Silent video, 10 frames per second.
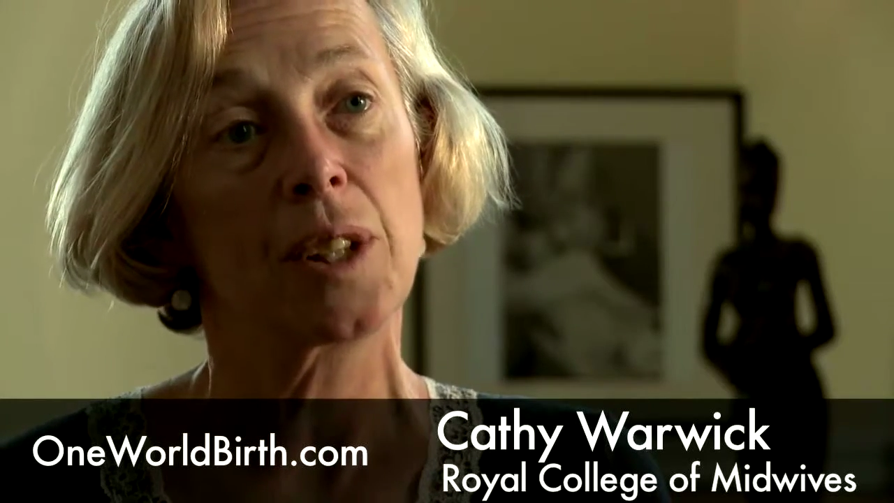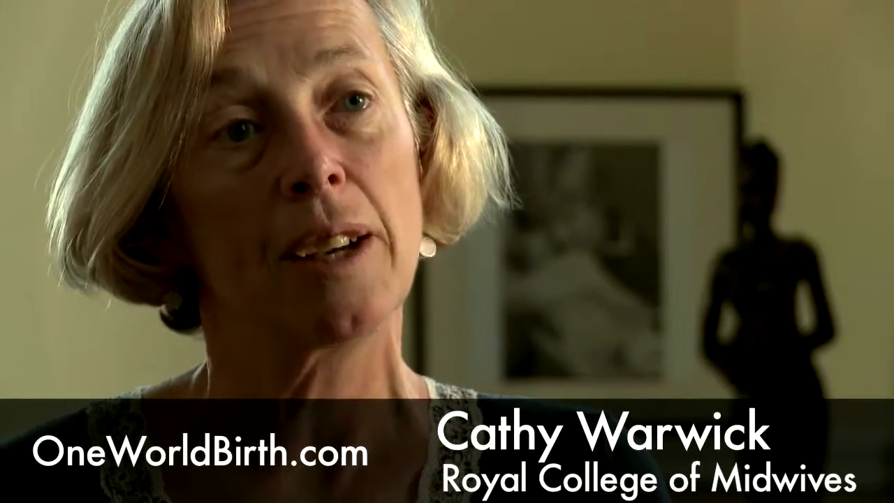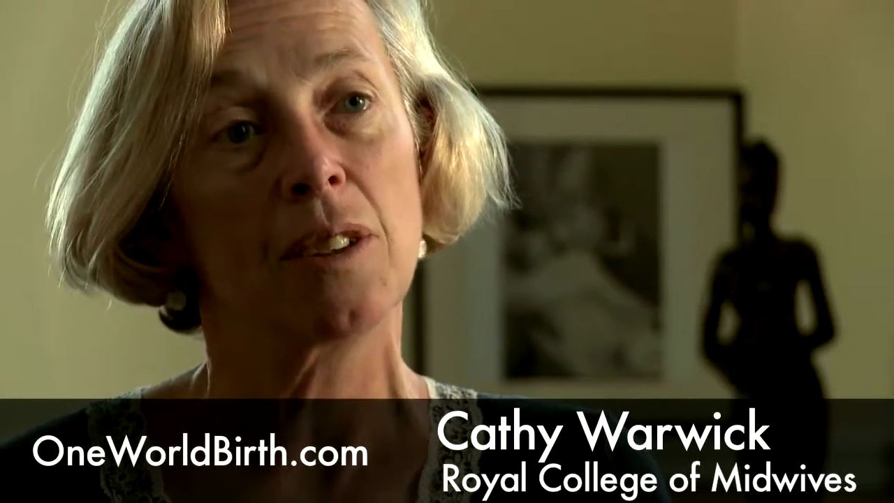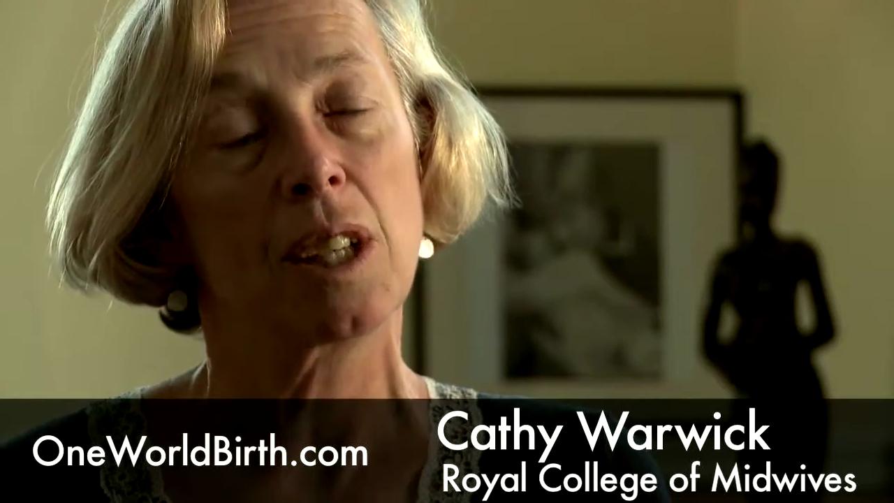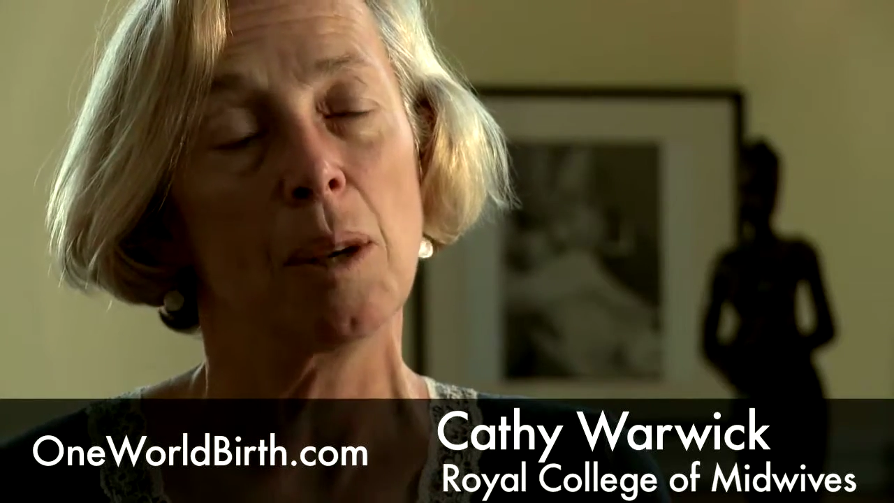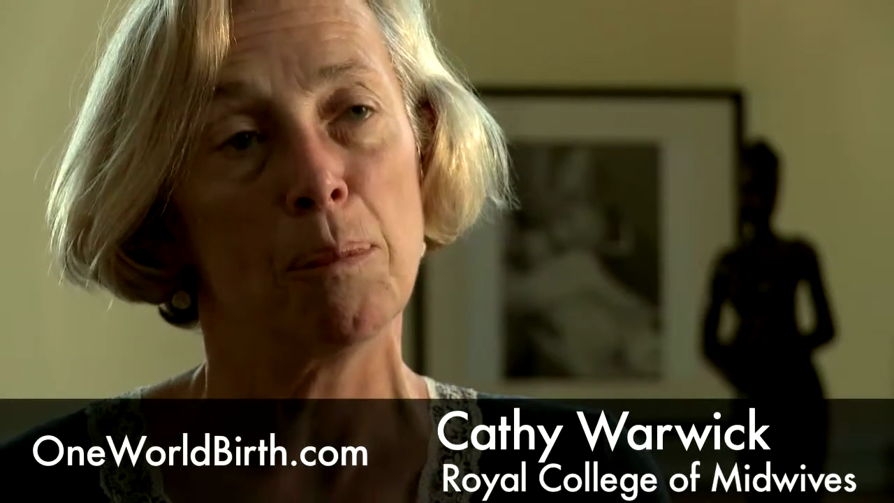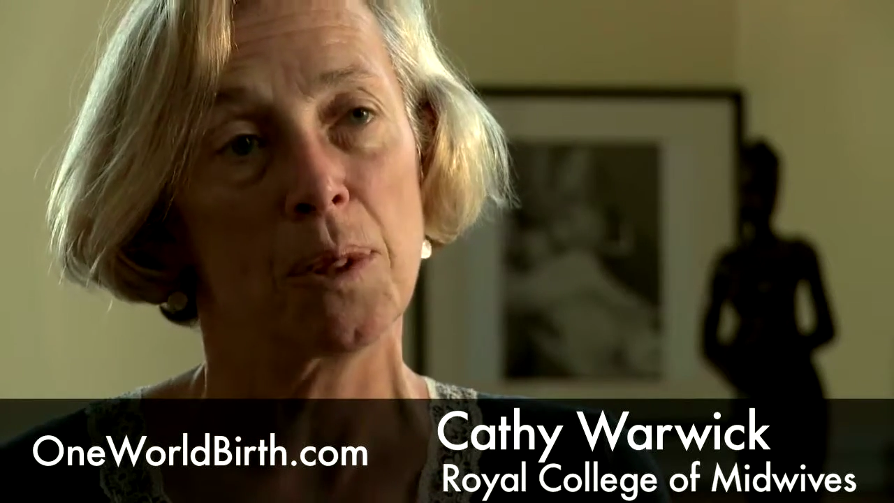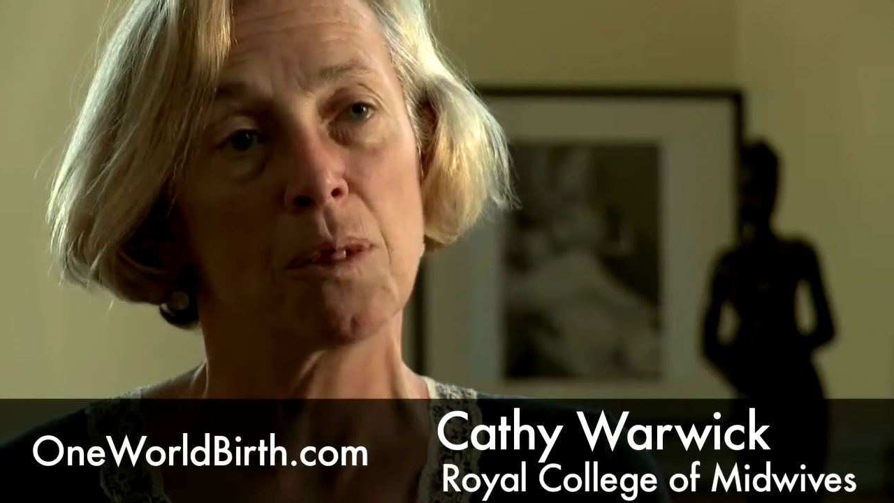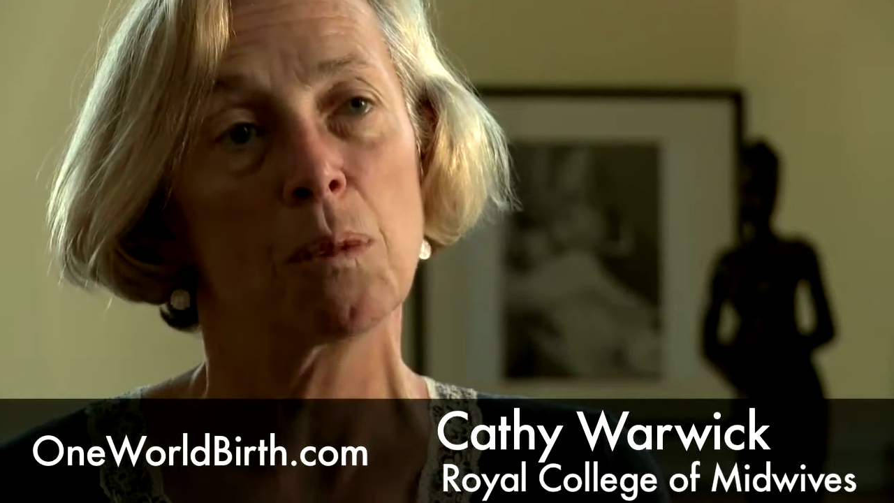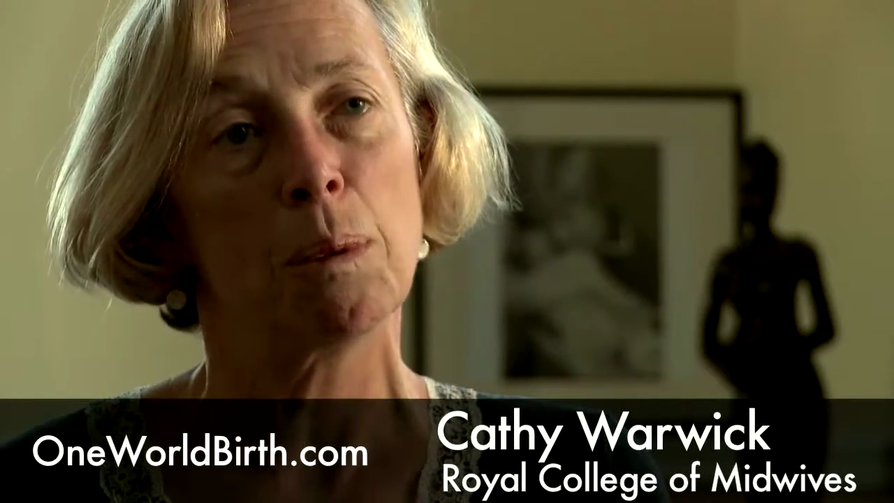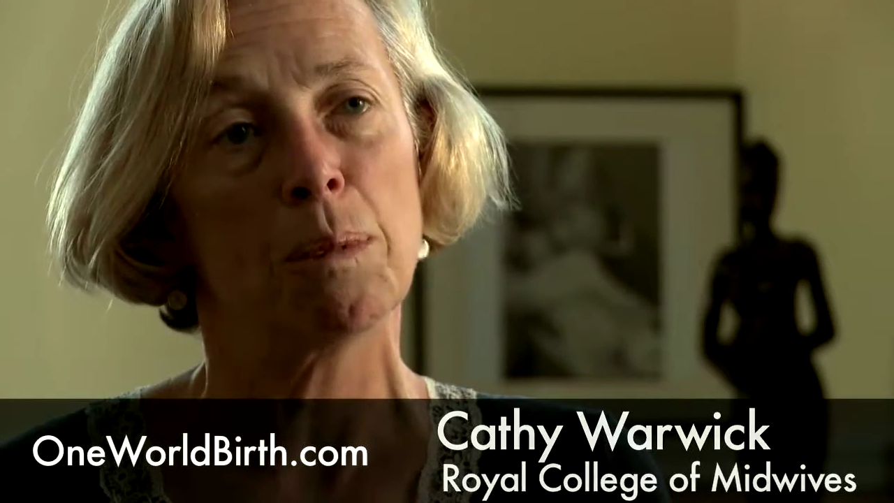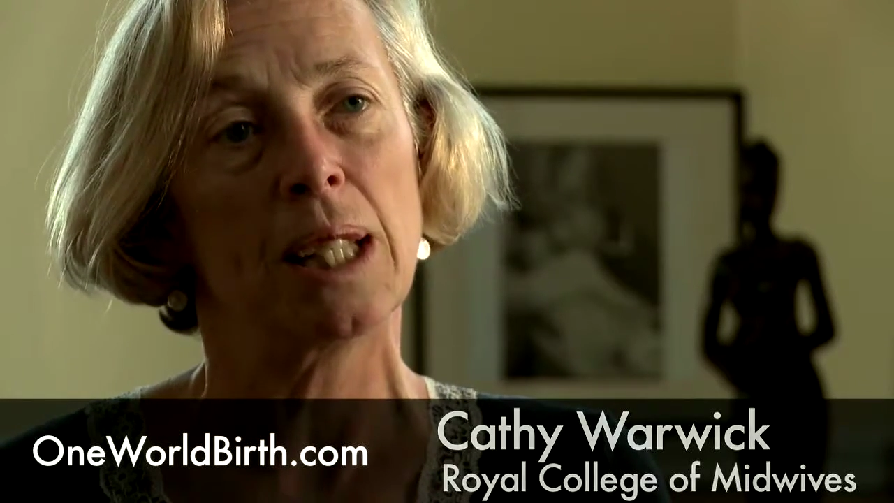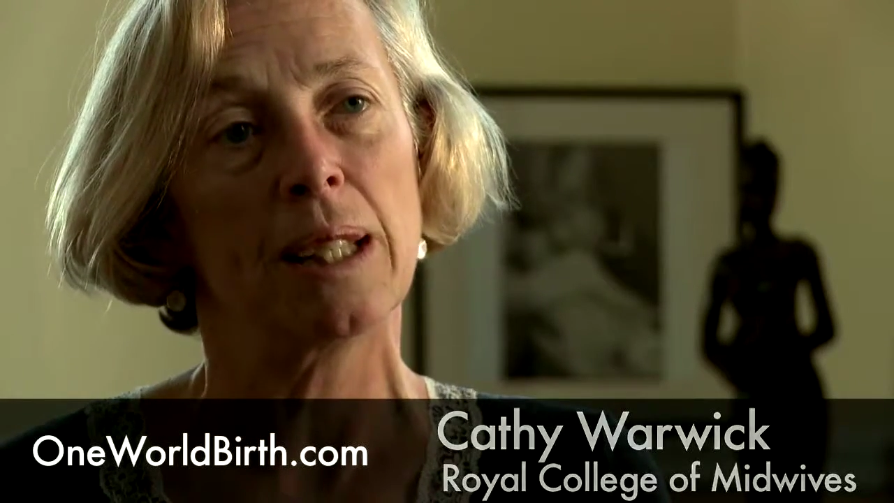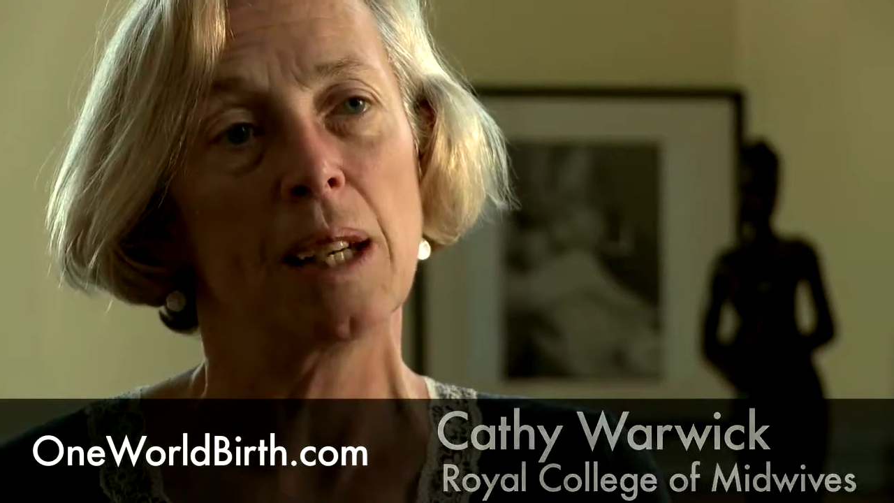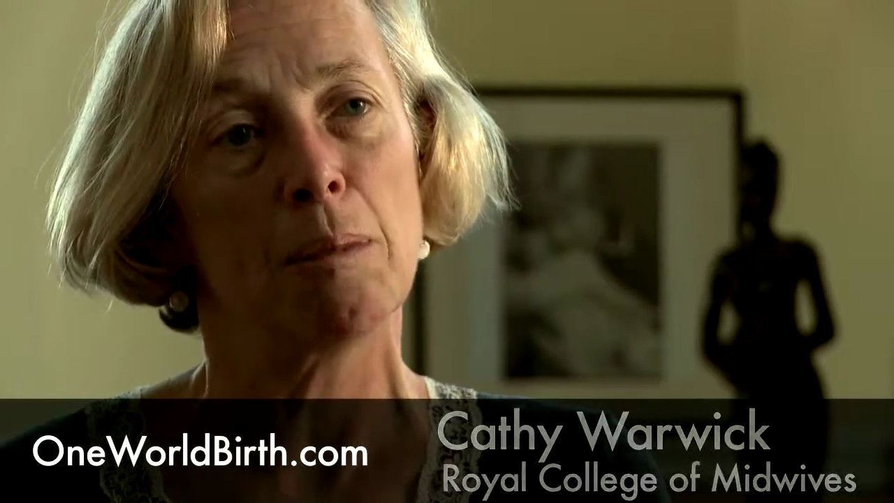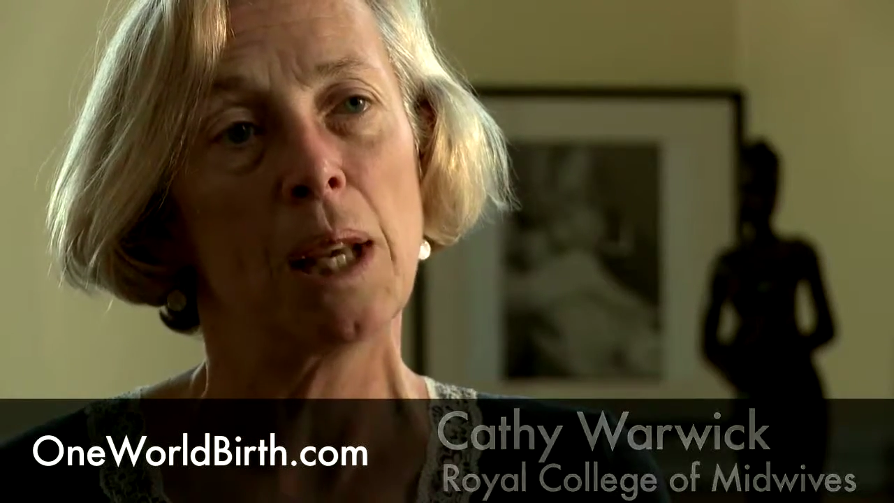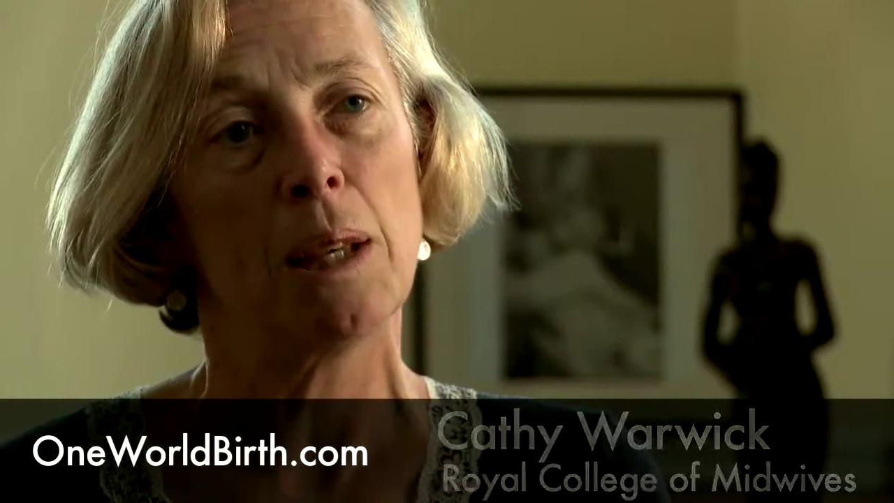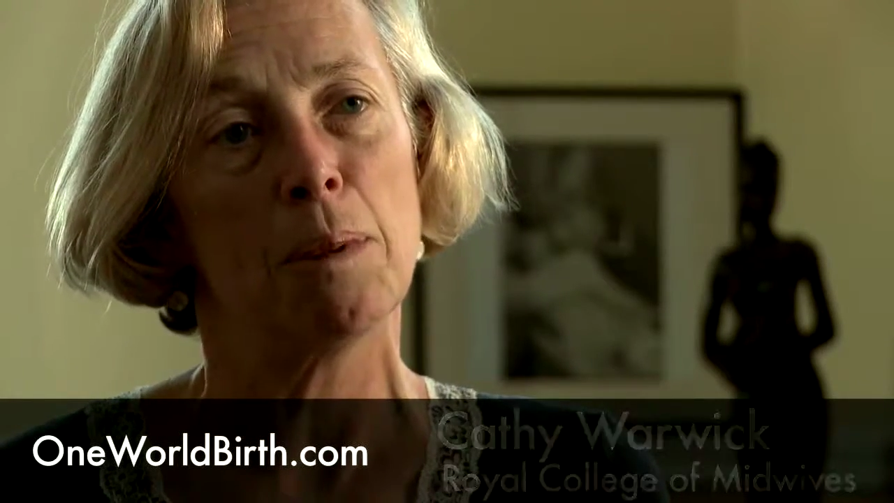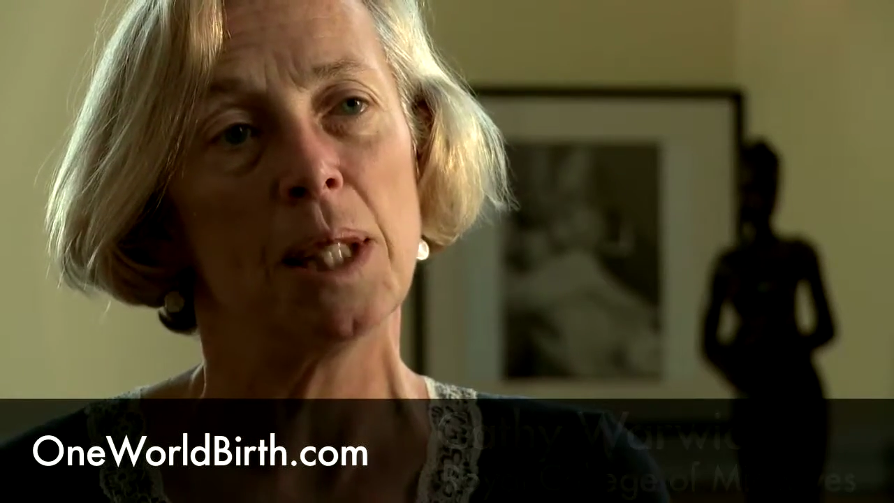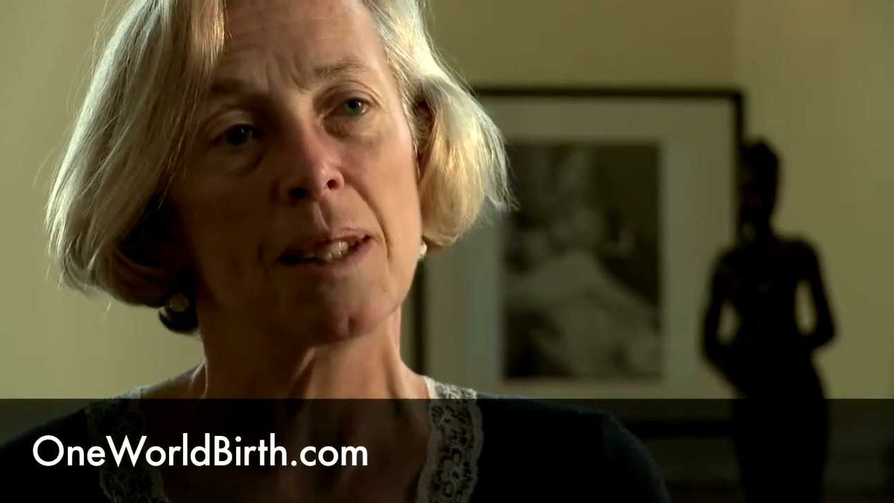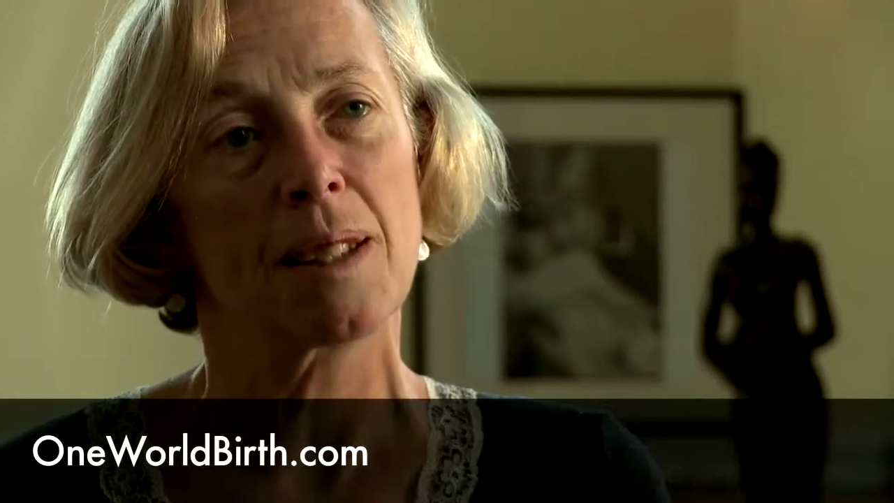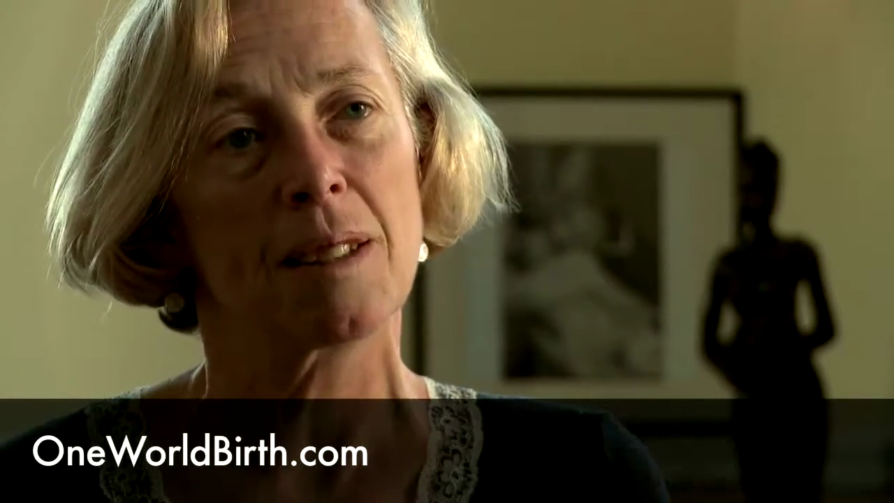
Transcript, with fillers: outcomes for women and their babies.